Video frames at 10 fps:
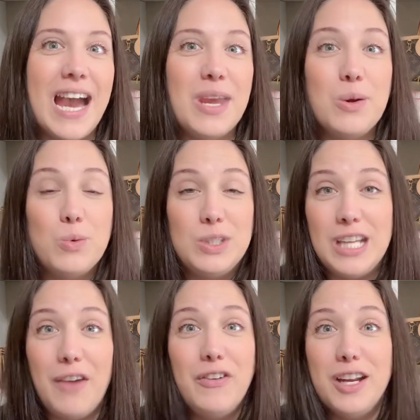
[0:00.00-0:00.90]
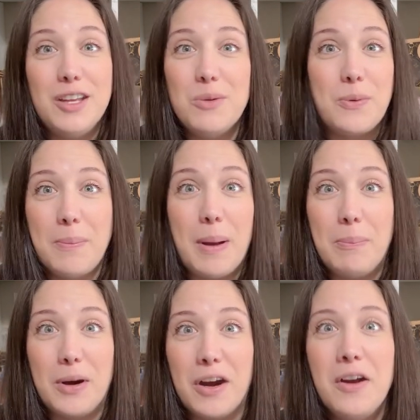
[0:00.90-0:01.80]
I definitely
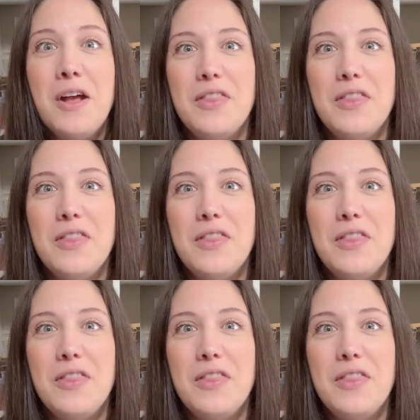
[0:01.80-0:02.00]
remember.